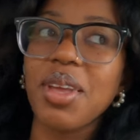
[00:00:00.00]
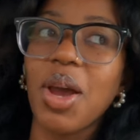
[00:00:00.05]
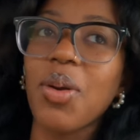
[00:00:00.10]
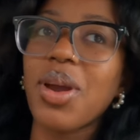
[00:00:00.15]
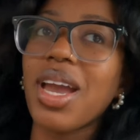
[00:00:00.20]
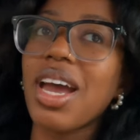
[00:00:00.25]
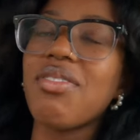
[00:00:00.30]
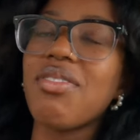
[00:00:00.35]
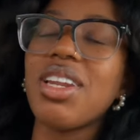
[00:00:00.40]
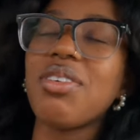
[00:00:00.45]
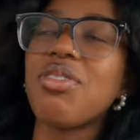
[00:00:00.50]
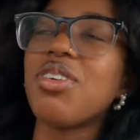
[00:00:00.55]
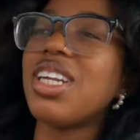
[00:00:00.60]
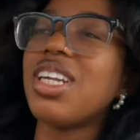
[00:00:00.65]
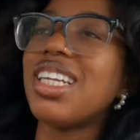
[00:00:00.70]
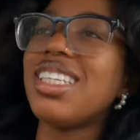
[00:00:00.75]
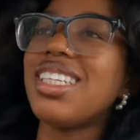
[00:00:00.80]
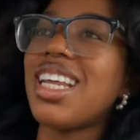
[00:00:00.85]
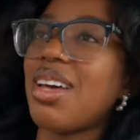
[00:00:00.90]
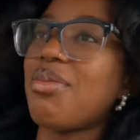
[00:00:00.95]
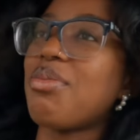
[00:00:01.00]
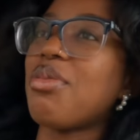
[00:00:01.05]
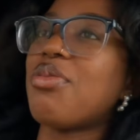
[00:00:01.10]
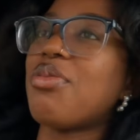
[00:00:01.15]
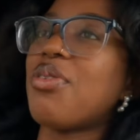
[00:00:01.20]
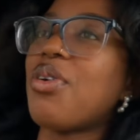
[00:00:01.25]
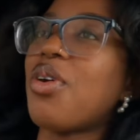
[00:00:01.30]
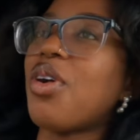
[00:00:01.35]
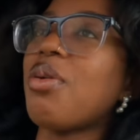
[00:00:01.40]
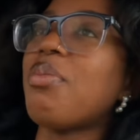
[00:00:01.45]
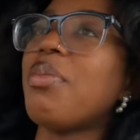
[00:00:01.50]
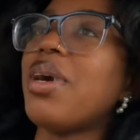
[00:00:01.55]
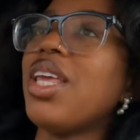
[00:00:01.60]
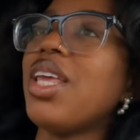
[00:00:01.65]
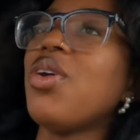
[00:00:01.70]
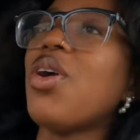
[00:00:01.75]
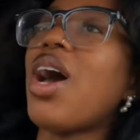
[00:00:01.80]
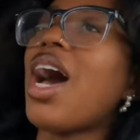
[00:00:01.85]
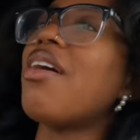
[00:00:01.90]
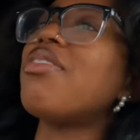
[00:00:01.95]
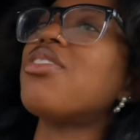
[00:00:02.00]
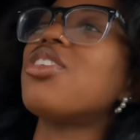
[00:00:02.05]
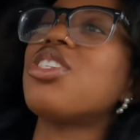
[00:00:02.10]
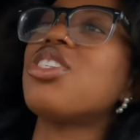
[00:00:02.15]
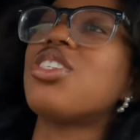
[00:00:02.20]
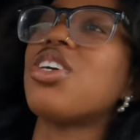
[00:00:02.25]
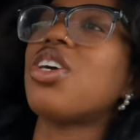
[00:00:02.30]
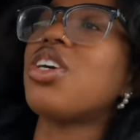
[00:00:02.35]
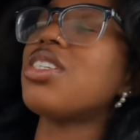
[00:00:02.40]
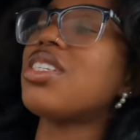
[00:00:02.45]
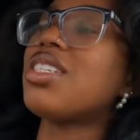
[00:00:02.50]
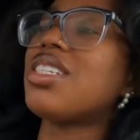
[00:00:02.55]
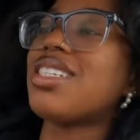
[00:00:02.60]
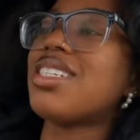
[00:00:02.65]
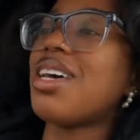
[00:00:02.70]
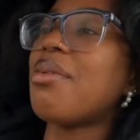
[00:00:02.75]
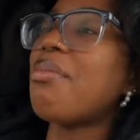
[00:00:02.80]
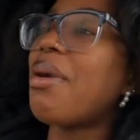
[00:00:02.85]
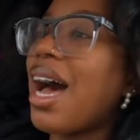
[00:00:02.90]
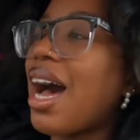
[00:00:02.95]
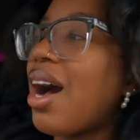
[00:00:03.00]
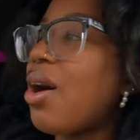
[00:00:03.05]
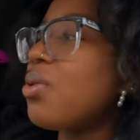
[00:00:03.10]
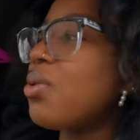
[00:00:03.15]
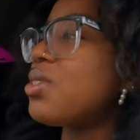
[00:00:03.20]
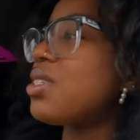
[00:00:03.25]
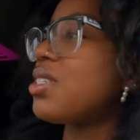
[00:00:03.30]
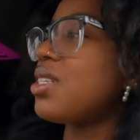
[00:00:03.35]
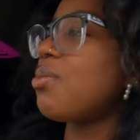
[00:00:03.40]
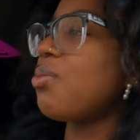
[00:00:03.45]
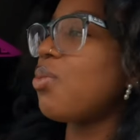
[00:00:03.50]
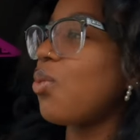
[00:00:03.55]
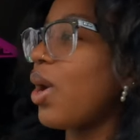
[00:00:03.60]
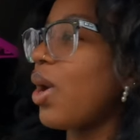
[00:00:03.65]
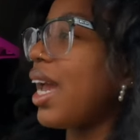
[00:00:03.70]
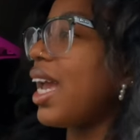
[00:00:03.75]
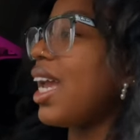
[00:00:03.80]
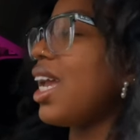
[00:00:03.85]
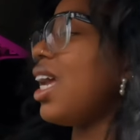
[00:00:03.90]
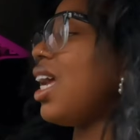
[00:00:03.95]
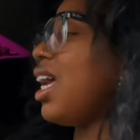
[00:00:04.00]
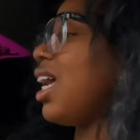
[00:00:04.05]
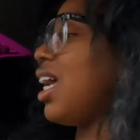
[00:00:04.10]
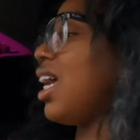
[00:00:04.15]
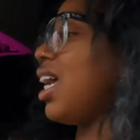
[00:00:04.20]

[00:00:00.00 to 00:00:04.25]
Okay, I've never done that before, but you have to start somehow, some way.